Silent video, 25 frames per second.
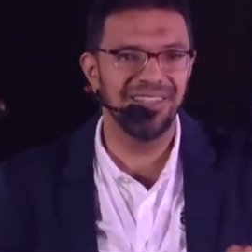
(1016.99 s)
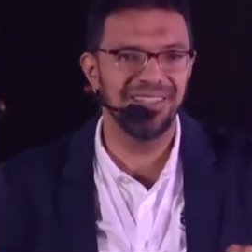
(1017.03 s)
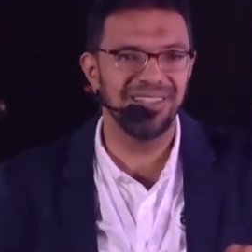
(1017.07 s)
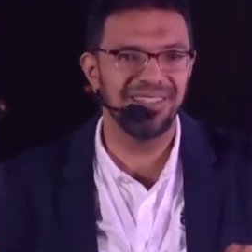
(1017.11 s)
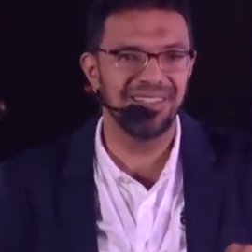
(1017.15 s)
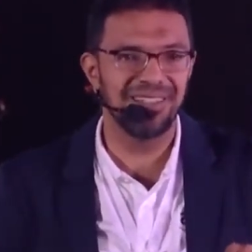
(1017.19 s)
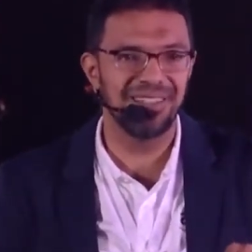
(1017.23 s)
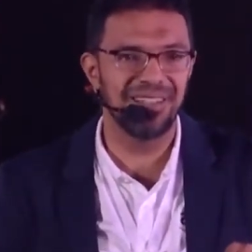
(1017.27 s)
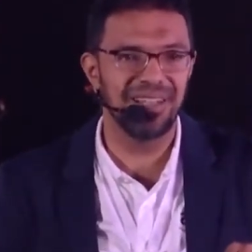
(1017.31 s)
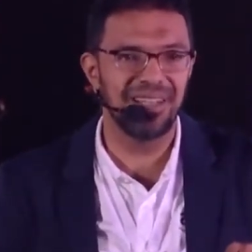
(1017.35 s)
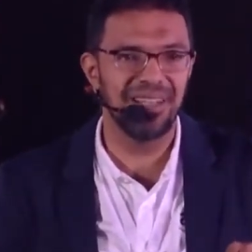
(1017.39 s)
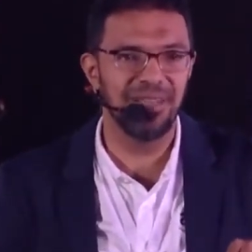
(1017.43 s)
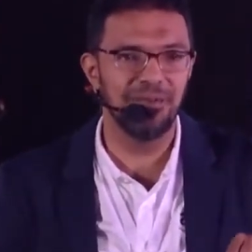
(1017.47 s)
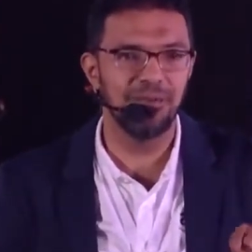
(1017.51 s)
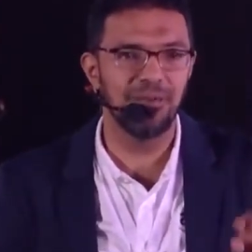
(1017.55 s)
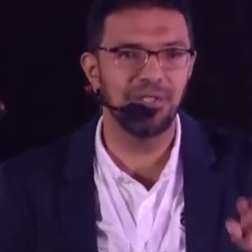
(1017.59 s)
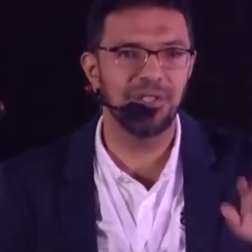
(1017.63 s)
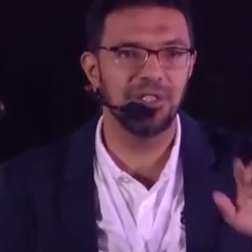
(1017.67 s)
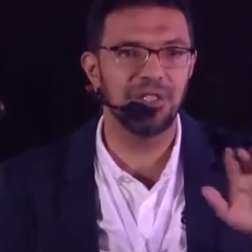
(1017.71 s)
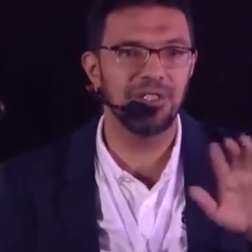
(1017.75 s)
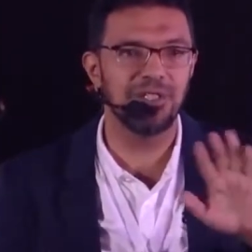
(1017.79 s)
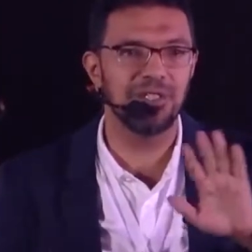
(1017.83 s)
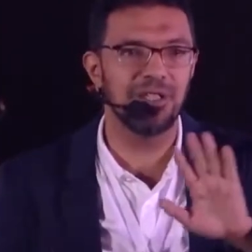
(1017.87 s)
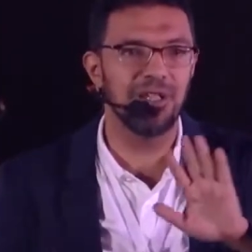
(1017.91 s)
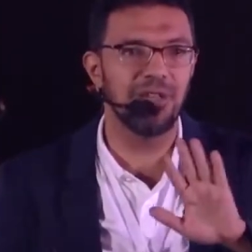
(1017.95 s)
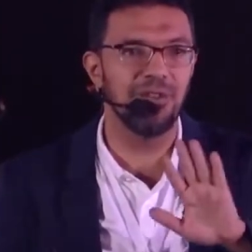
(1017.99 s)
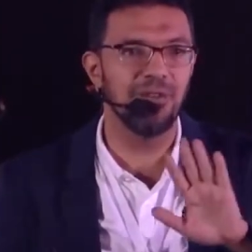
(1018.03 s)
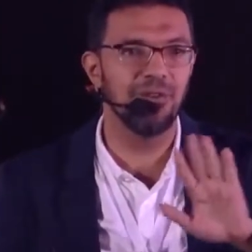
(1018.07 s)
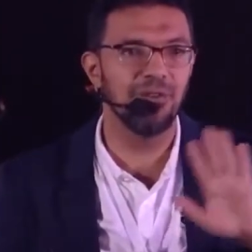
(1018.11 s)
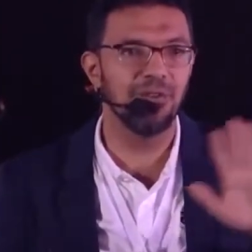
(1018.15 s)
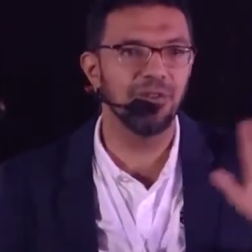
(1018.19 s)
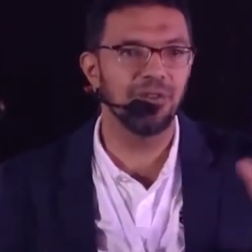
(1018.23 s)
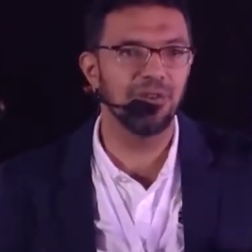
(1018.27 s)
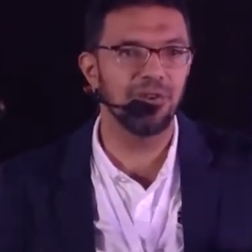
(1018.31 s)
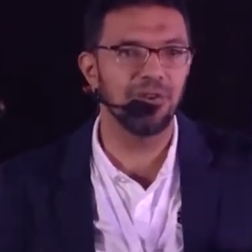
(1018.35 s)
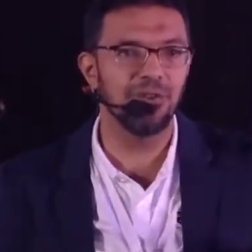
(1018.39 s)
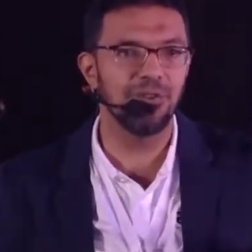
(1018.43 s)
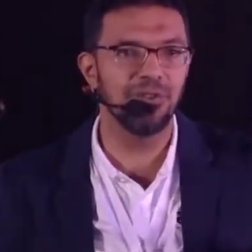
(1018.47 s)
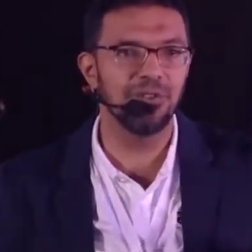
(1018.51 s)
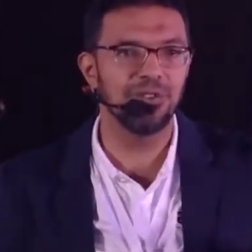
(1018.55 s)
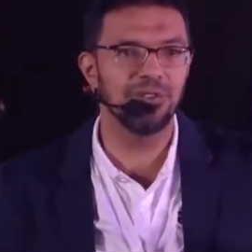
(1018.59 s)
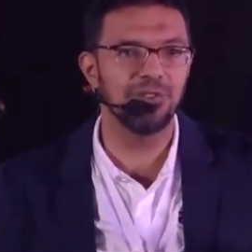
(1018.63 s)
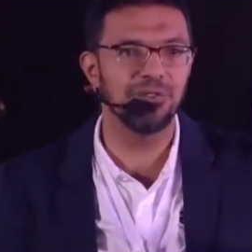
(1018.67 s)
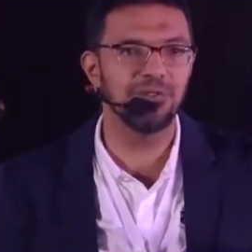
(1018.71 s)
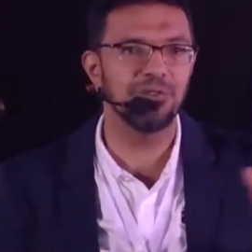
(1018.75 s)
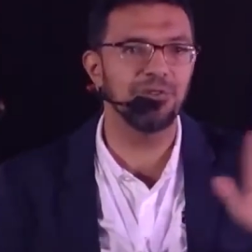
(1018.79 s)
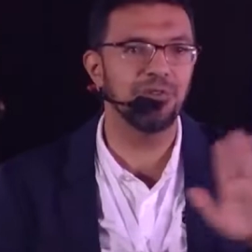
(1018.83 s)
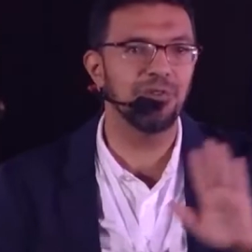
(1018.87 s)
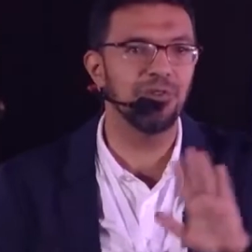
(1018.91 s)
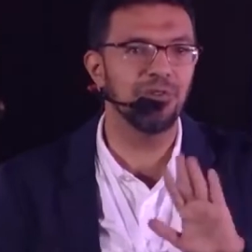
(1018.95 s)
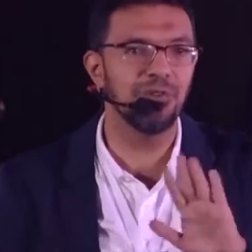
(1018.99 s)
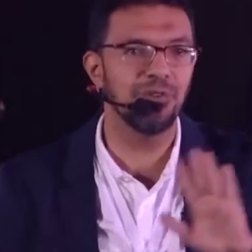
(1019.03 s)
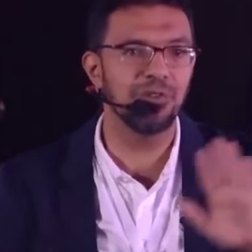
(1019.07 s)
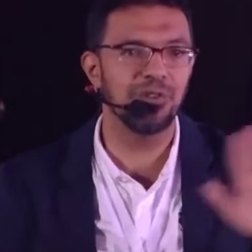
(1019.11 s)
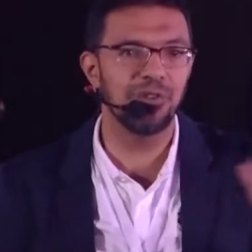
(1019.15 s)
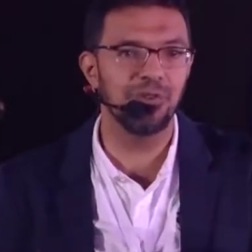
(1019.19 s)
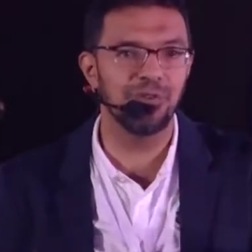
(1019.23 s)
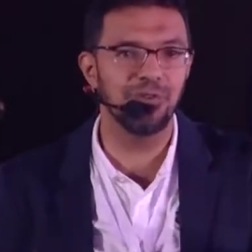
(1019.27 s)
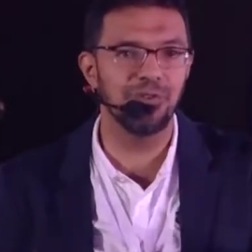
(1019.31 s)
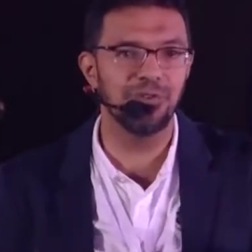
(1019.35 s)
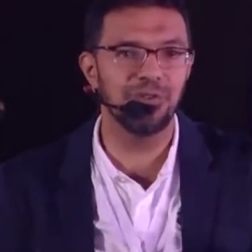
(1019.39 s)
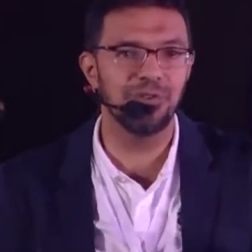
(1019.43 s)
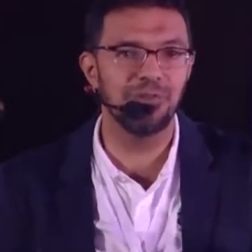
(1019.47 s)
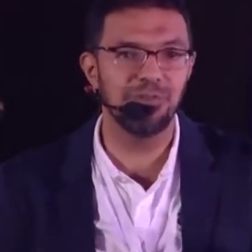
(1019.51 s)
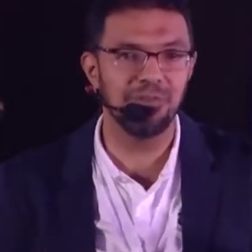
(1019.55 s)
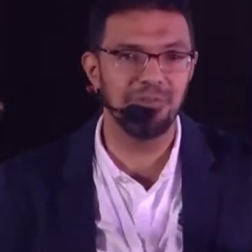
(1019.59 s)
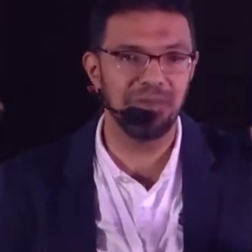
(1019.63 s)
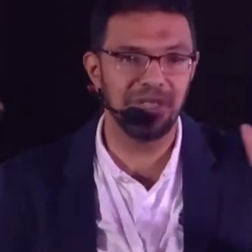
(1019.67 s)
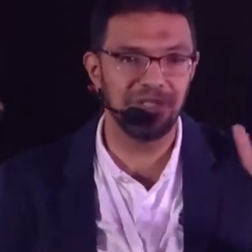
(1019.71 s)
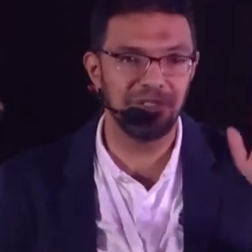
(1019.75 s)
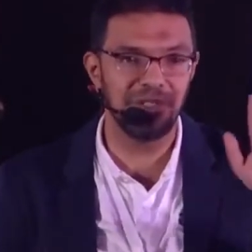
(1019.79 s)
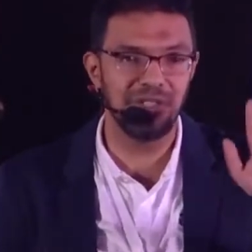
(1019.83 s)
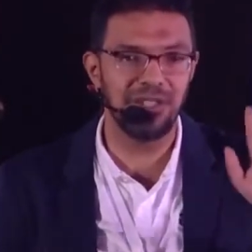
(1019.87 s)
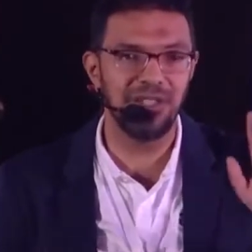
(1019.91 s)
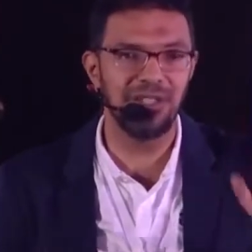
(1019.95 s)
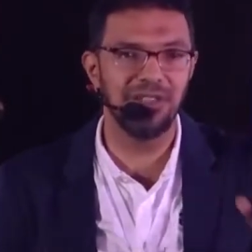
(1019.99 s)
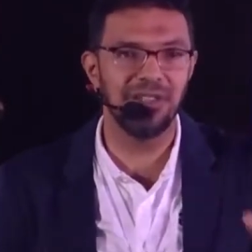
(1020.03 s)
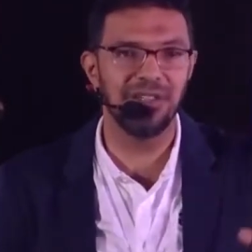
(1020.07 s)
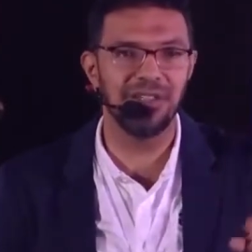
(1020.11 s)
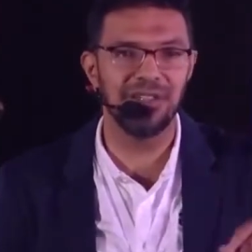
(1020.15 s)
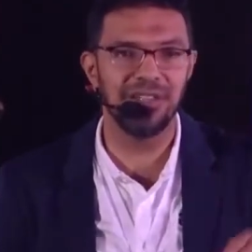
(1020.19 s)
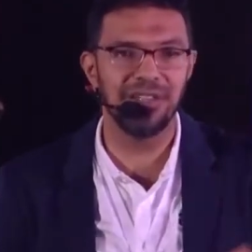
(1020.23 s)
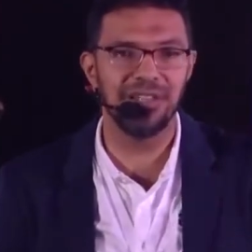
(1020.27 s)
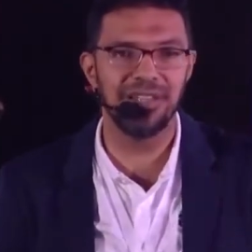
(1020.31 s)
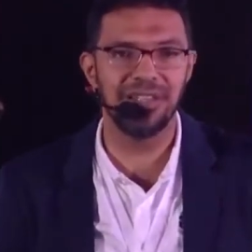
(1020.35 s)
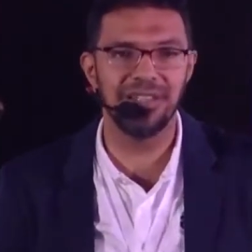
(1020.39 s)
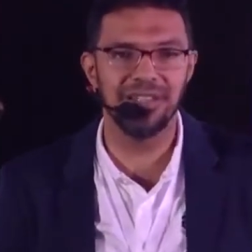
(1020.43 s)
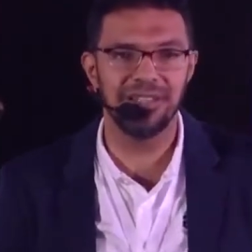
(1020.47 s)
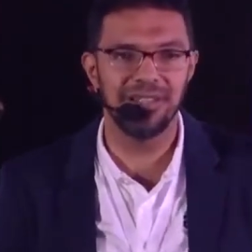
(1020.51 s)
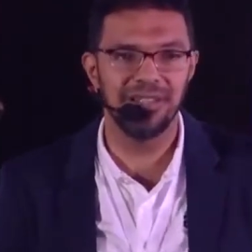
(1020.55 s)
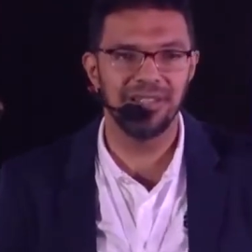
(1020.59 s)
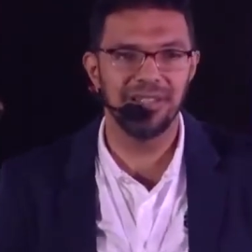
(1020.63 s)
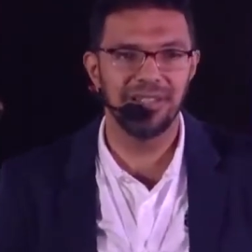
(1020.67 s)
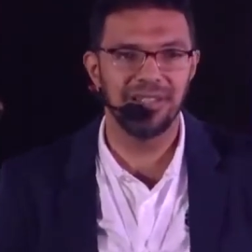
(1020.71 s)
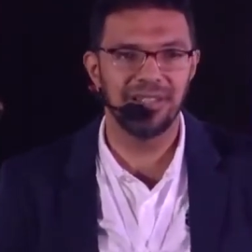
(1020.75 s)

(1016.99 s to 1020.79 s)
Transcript: which is a low-code, no-code machine learning,